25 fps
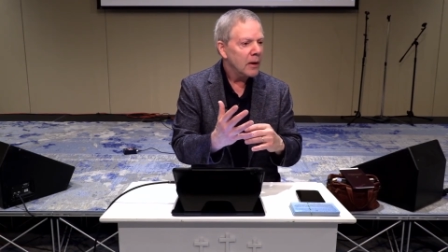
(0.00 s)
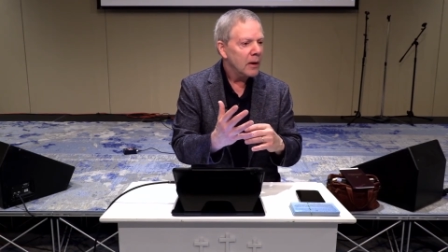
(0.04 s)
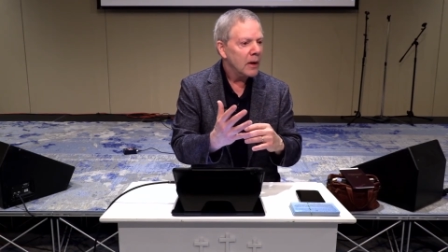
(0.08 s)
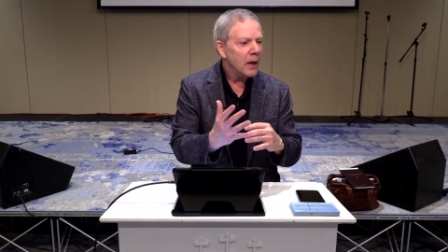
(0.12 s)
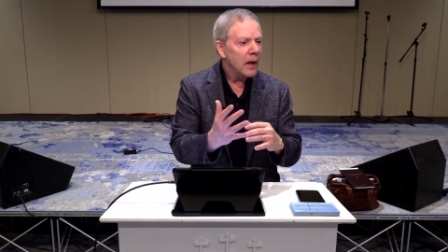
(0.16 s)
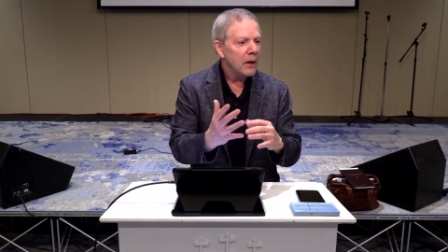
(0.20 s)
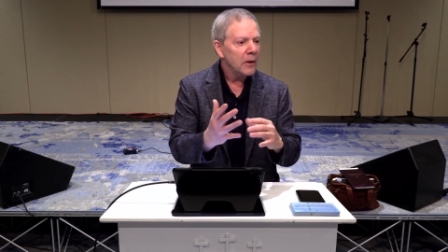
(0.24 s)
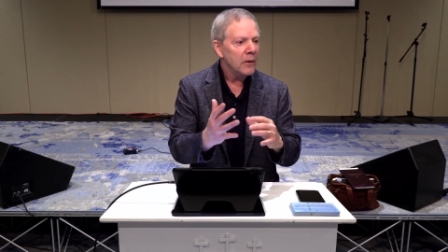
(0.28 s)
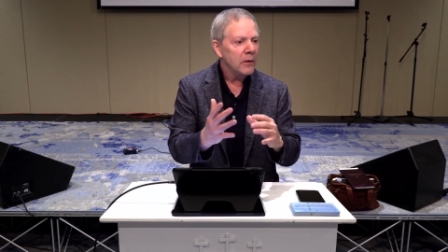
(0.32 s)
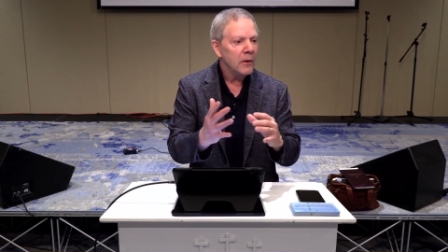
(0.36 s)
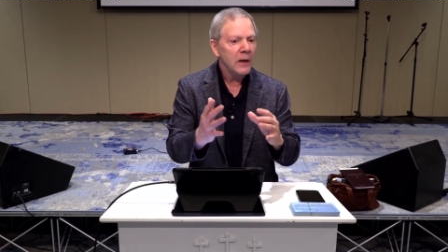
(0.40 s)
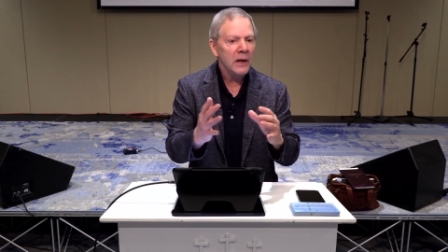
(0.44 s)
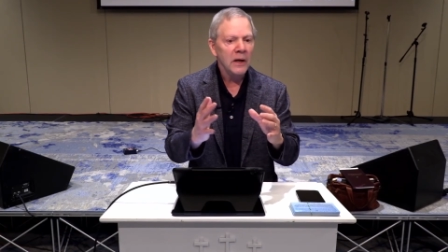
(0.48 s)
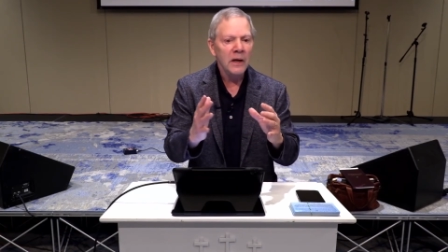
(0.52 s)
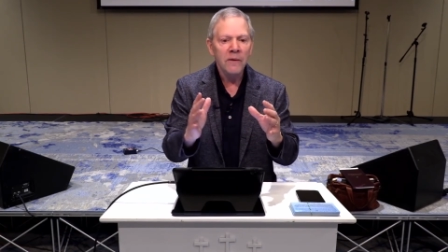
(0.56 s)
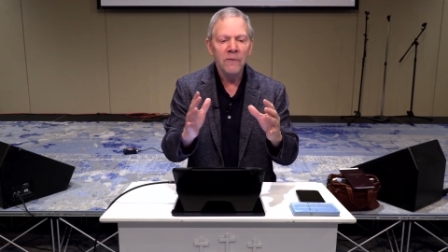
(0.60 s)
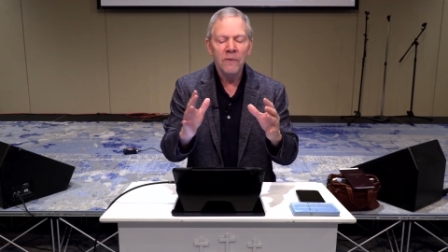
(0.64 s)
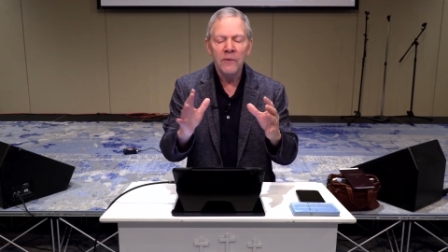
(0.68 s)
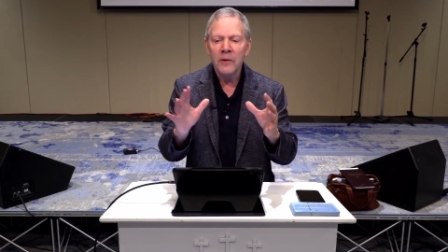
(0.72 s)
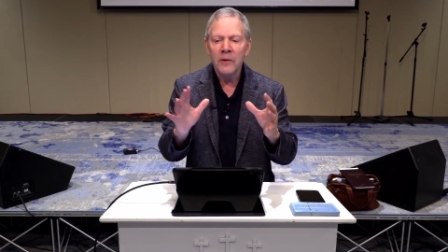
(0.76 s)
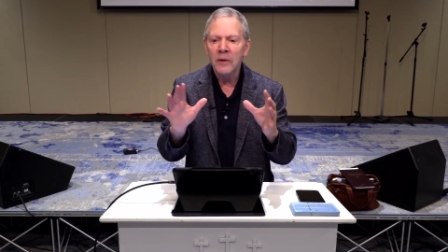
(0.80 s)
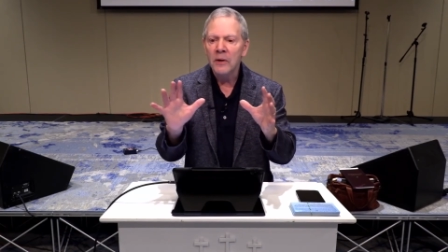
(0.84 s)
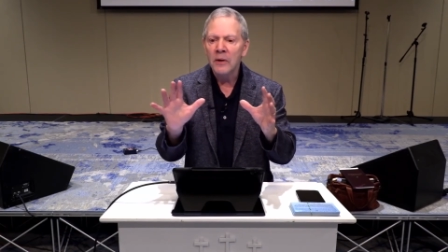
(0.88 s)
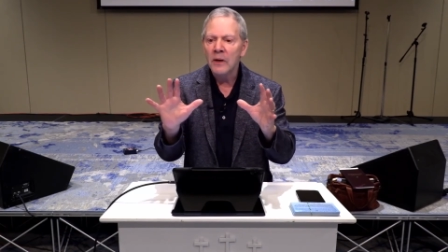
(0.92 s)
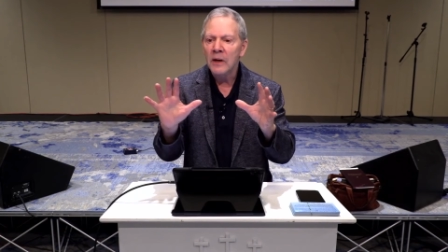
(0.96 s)
And
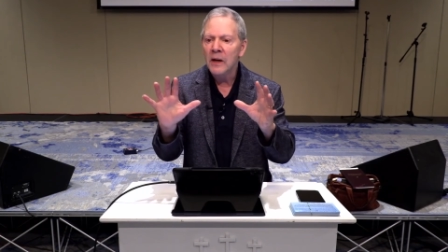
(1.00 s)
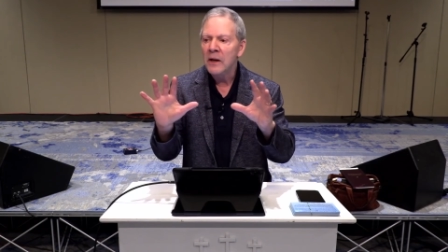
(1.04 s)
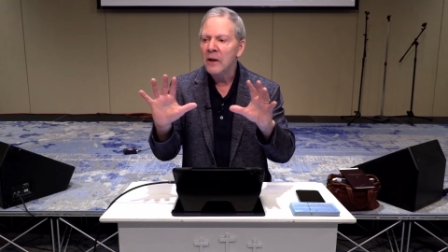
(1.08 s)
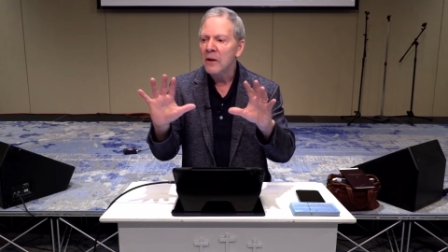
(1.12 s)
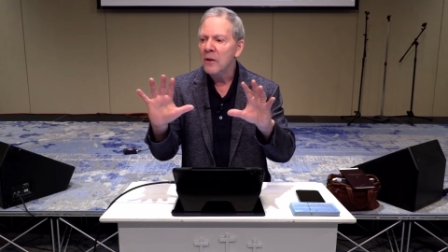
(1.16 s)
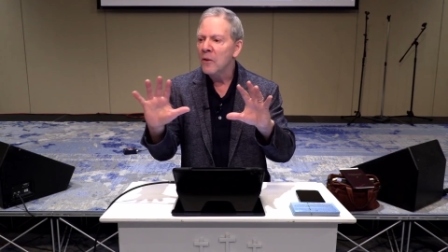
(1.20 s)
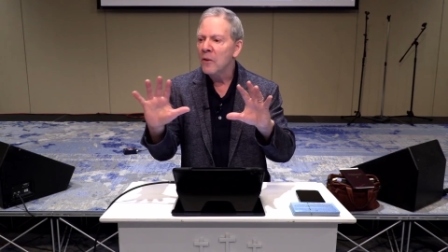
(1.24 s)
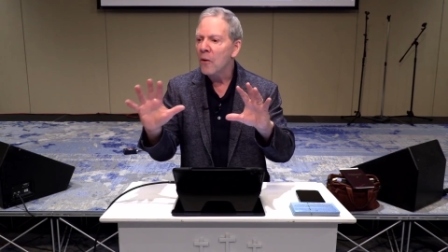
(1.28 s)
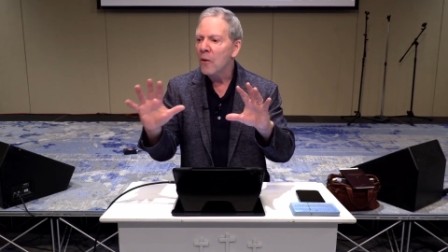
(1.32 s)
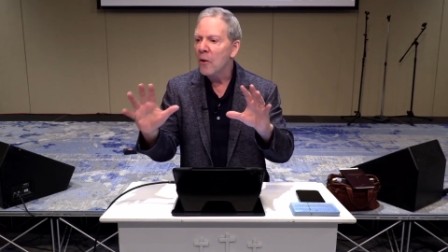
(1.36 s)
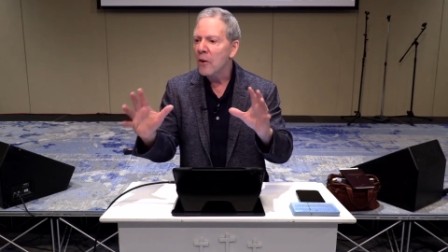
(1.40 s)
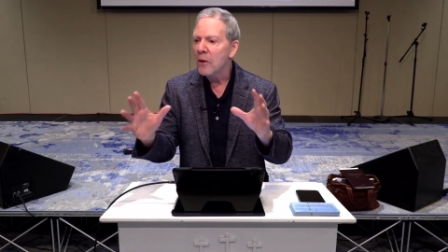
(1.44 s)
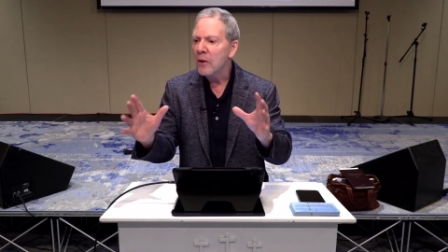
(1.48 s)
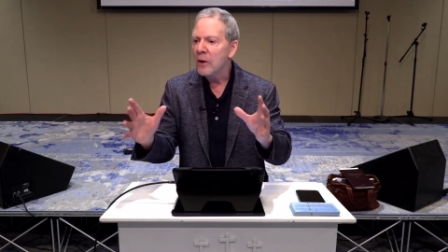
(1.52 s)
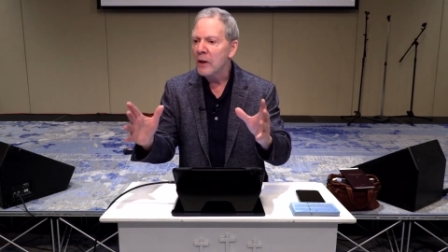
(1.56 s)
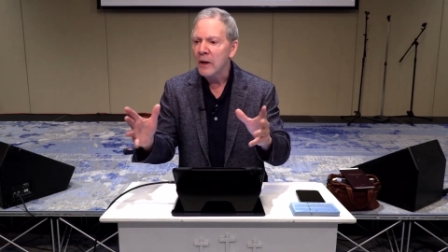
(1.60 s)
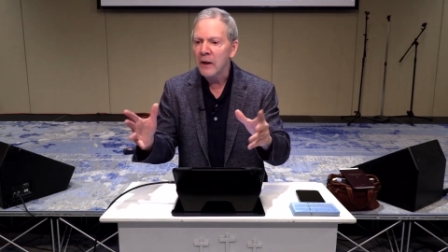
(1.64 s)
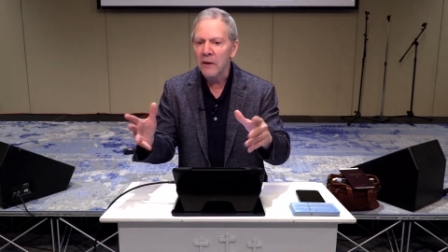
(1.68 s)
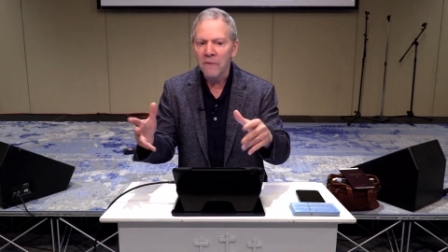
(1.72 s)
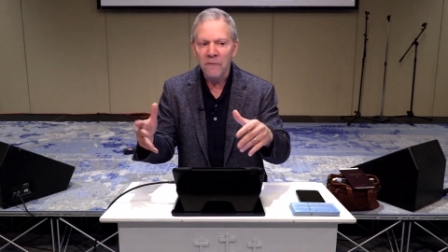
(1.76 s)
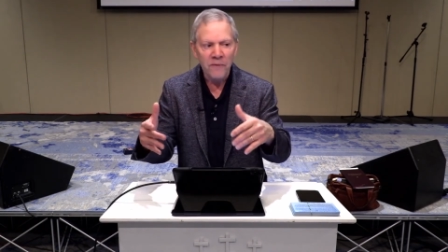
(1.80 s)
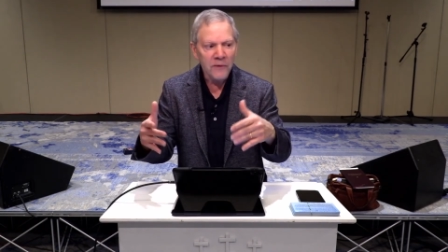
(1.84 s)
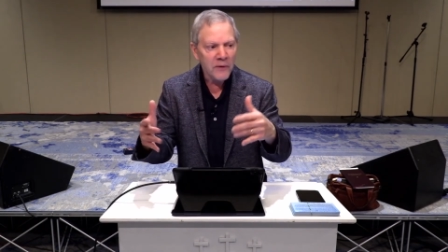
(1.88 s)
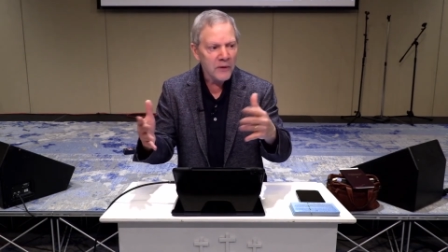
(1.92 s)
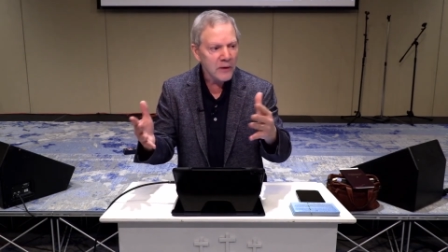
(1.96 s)
even in
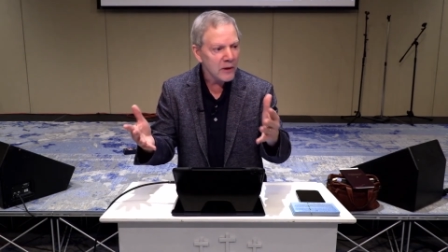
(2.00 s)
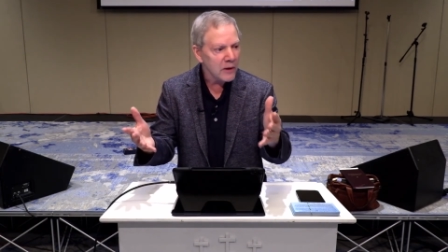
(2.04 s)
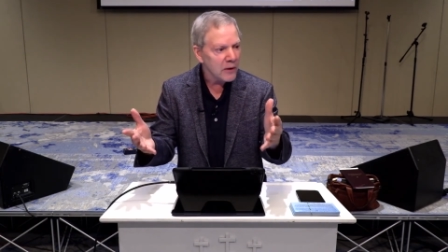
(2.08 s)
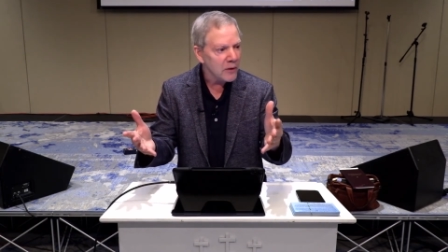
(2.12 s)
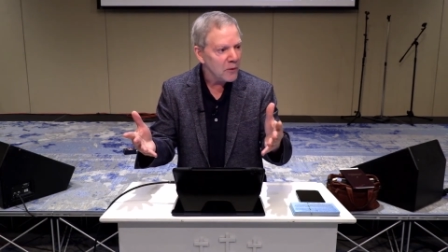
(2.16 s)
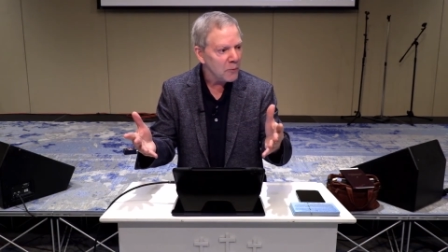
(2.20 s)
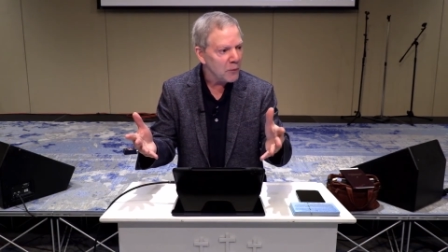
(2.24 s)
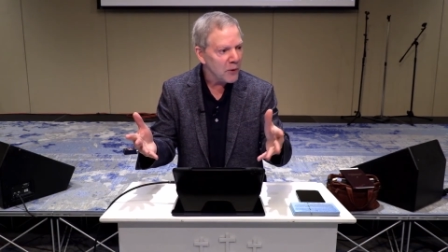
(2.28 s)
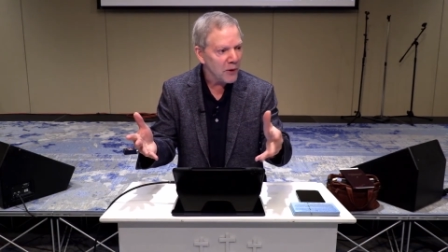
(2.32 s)
gardening, physical,